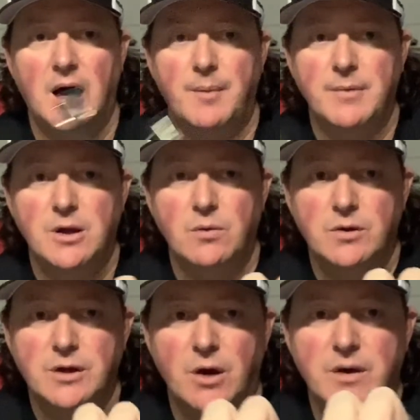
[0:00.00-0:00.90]
you will
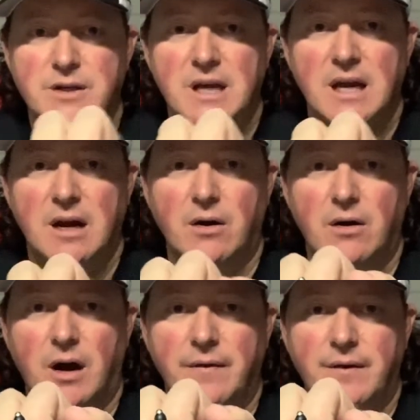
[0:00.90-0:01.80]
notice here
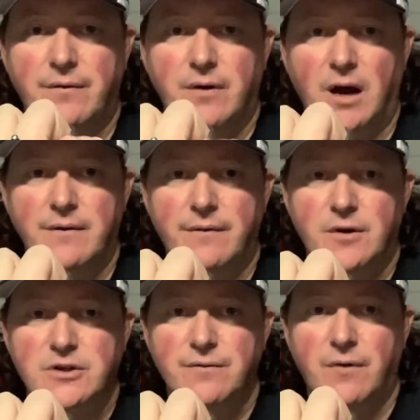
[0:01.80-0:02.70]
on the front,
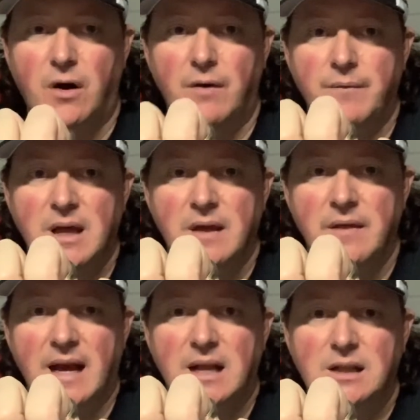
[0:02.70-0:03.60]
first of all,
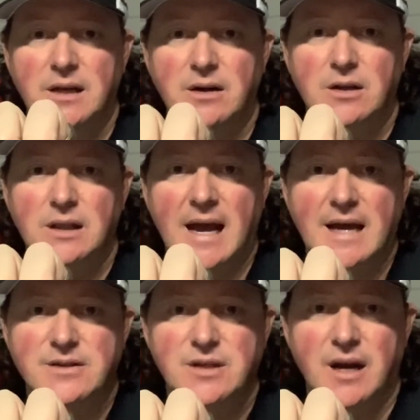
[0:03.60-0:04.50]
that clear
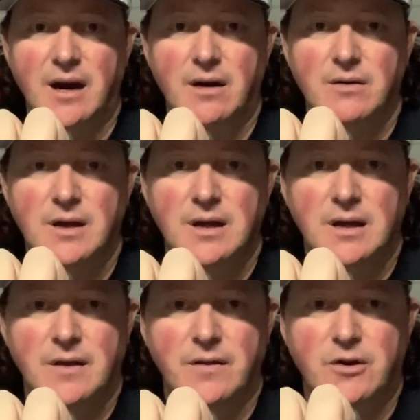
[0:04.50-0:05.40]
glass
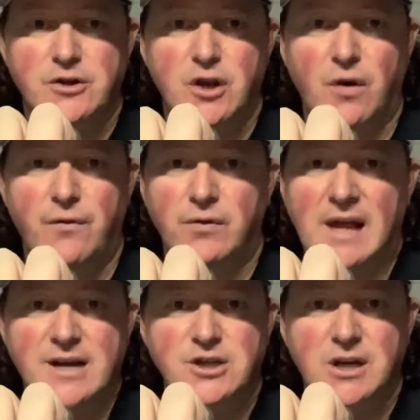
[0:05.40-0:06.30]
there's no
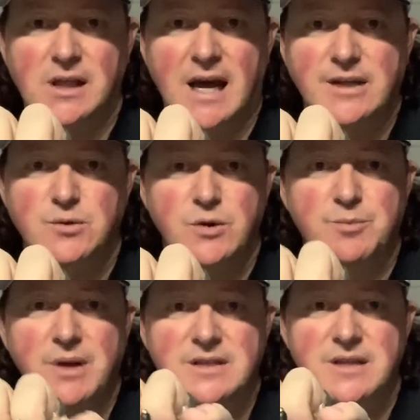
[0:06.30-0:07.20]
flashing lights, which
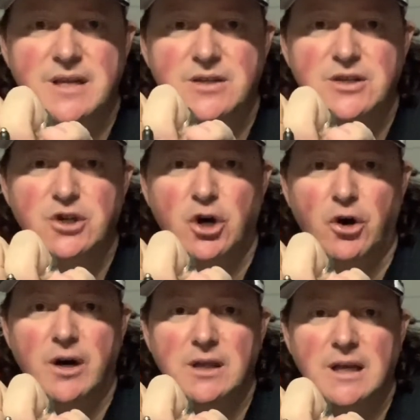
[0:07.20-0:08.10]
means this is
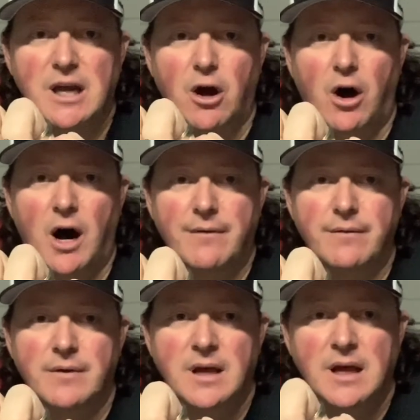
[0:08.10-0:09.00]
currently off.
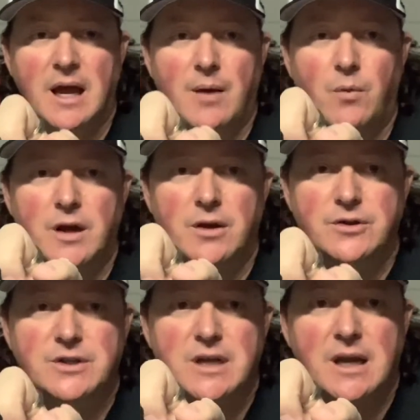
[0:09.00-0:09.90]
And what you'll
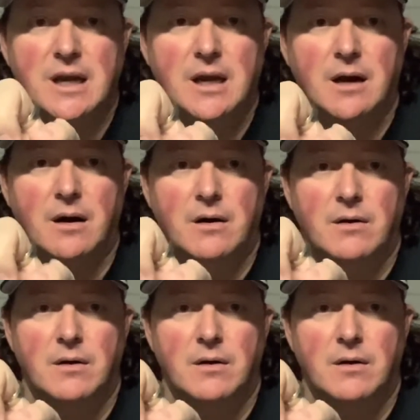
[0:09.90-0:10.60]
see here